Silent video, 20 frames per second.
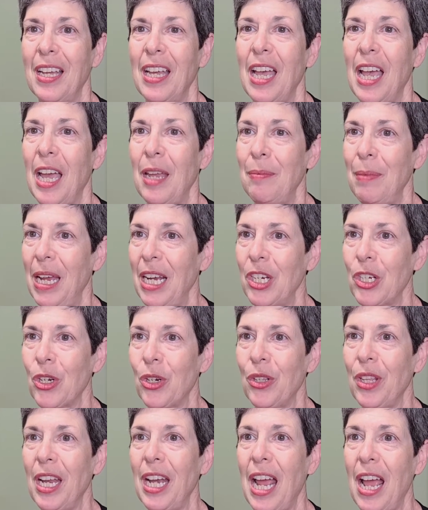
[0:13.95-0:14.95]
and make sure
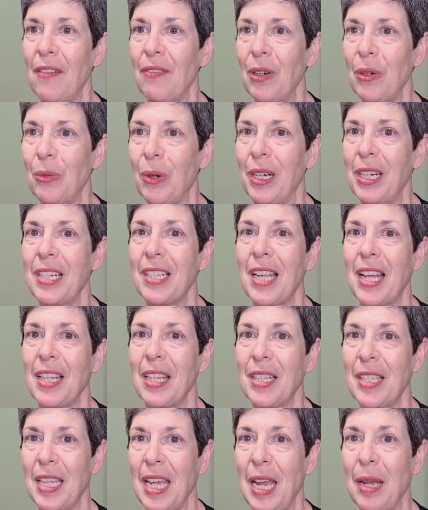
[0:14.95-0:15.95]
that everyone is on the
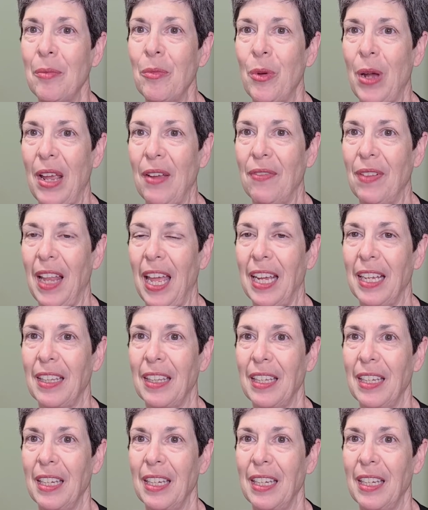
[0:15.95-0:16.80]
same wavelength.